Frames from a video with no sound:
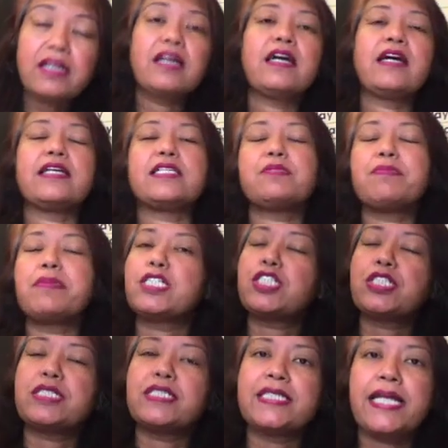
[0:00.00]
It's much
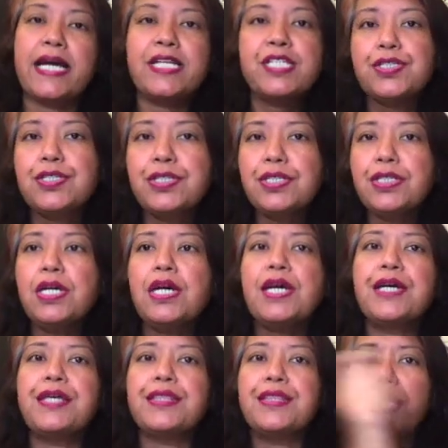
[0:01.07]
nicer
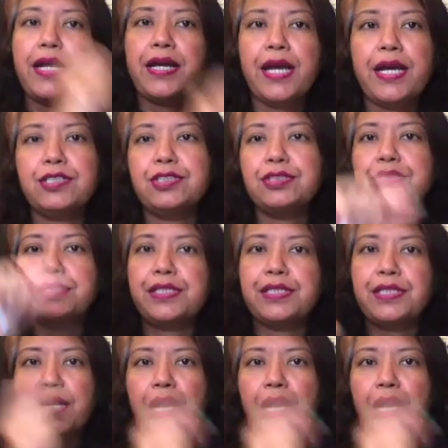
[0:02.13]
than actually